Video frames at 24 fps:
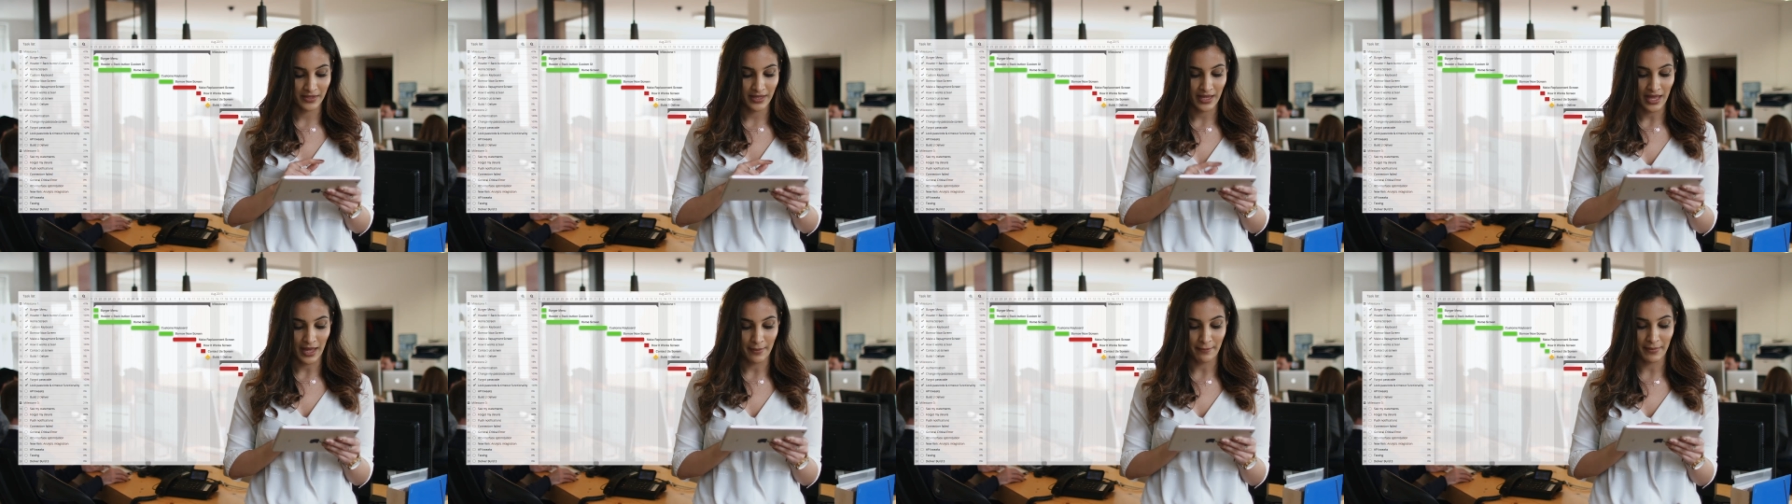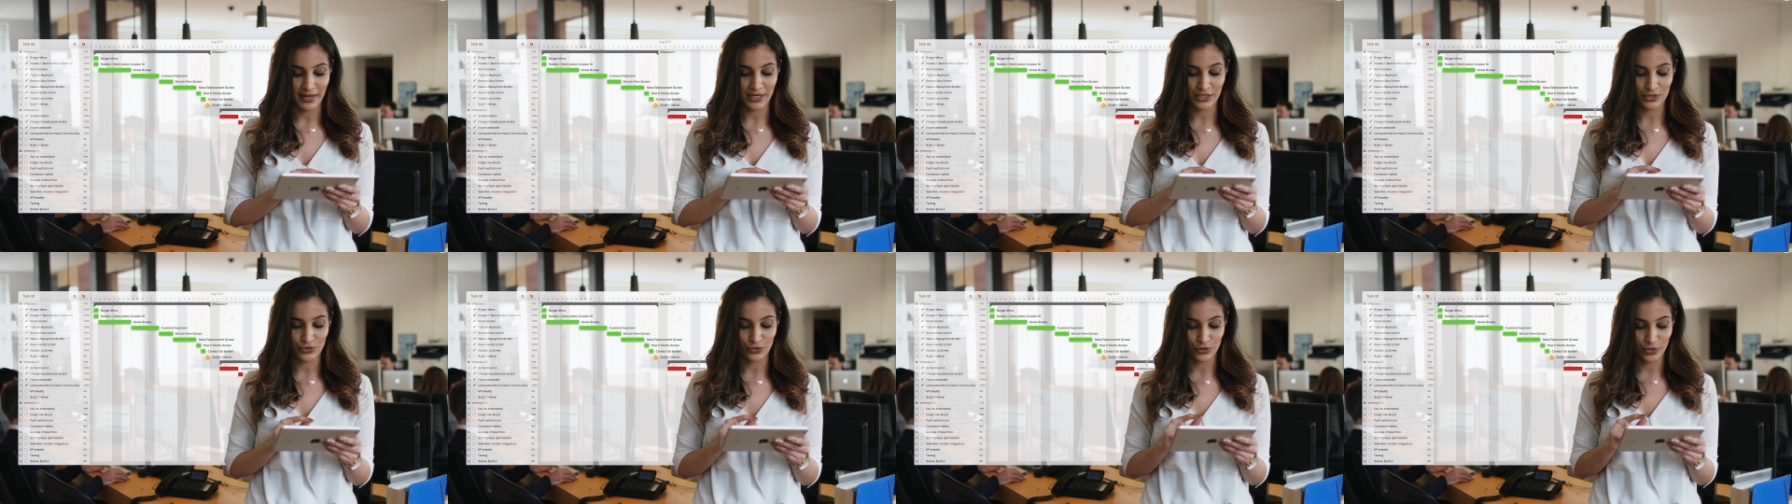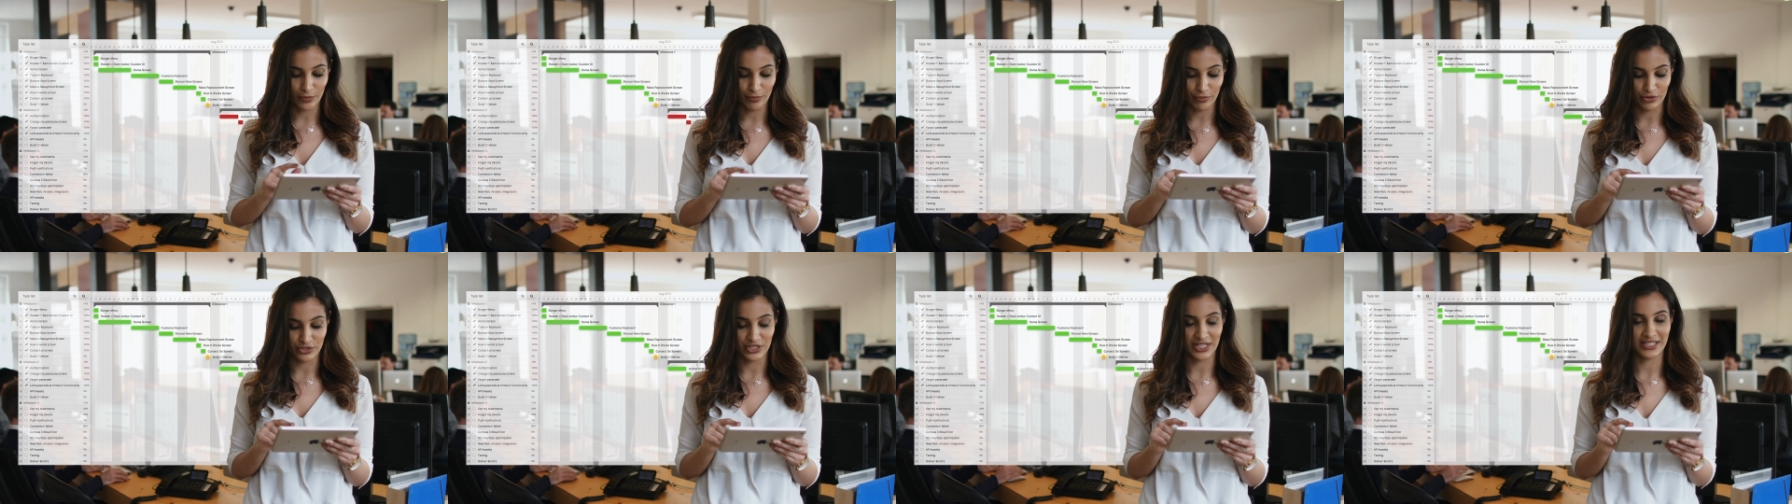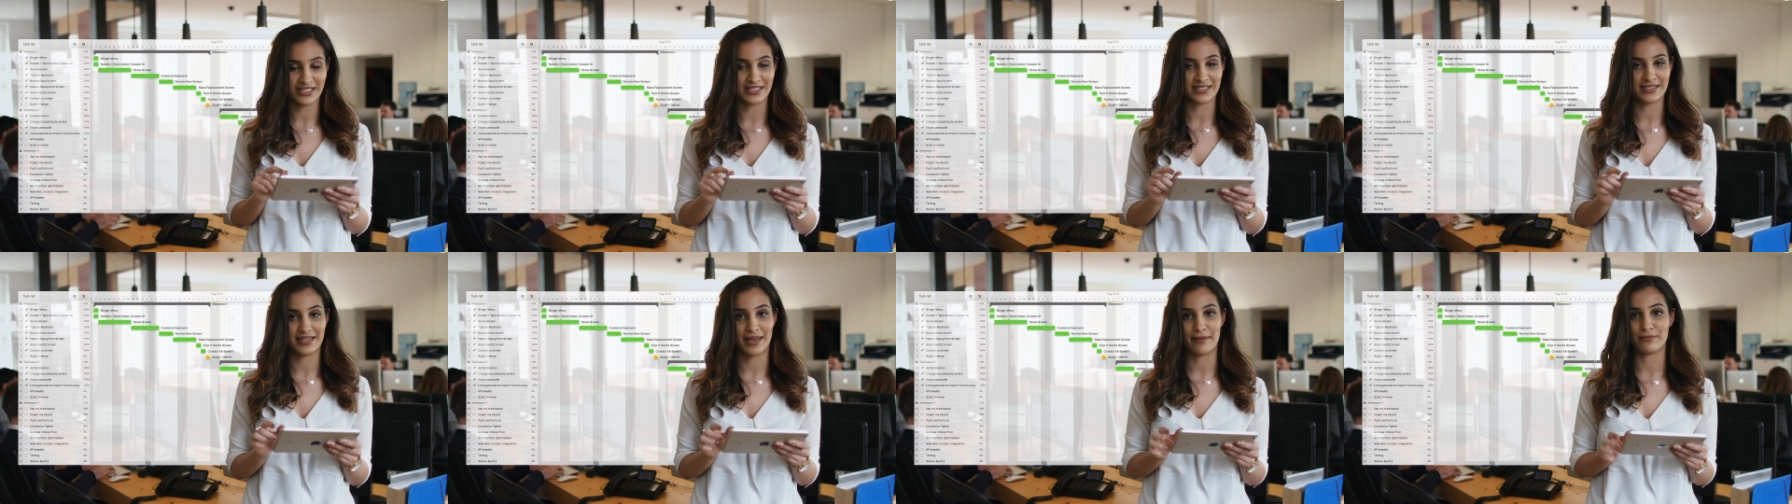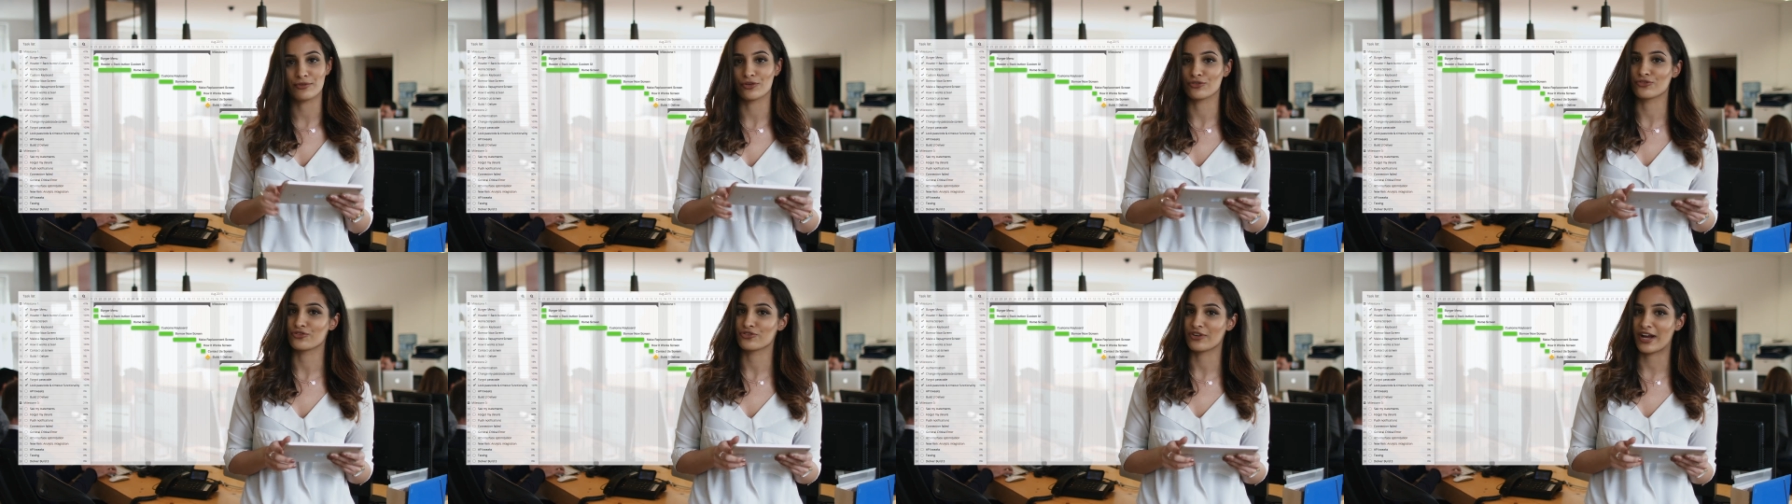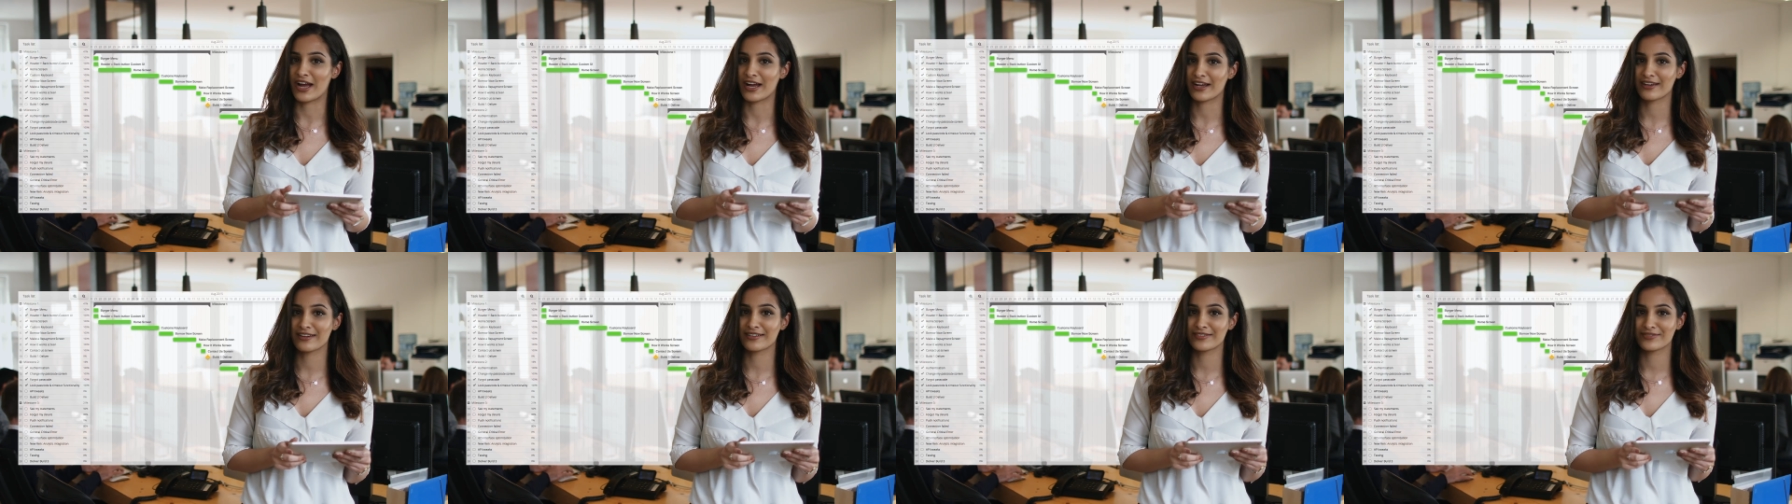and make sure your project is kept on
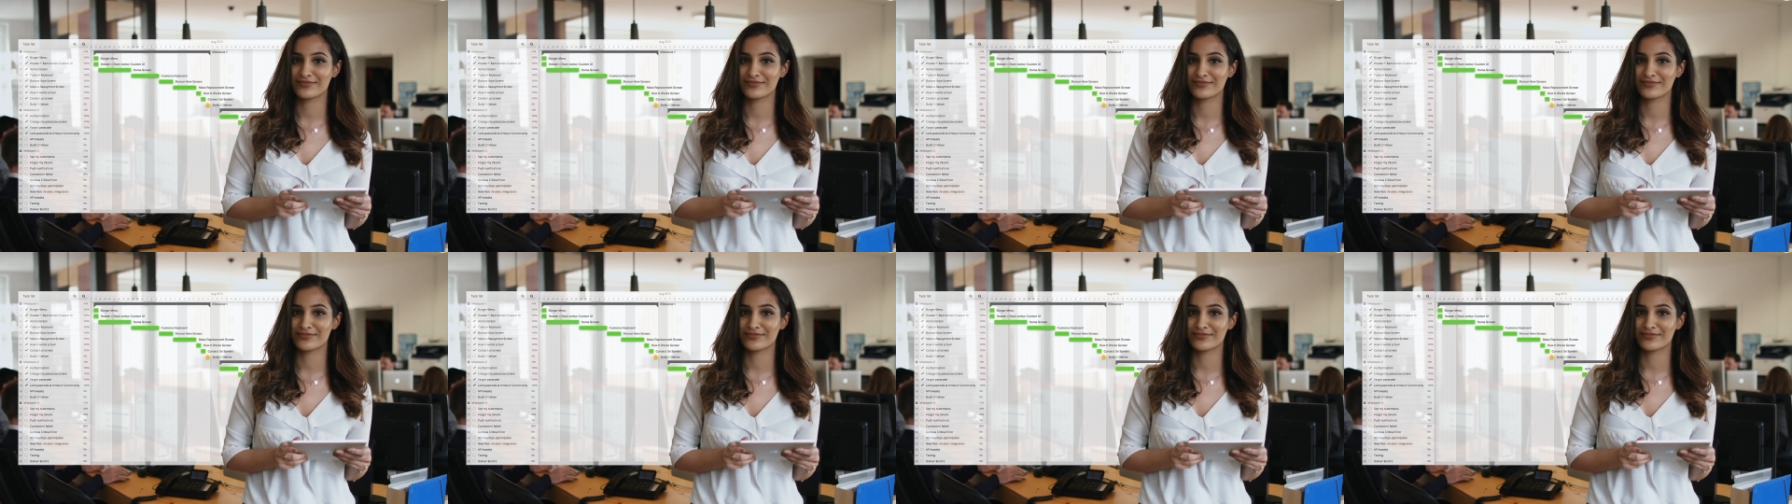track.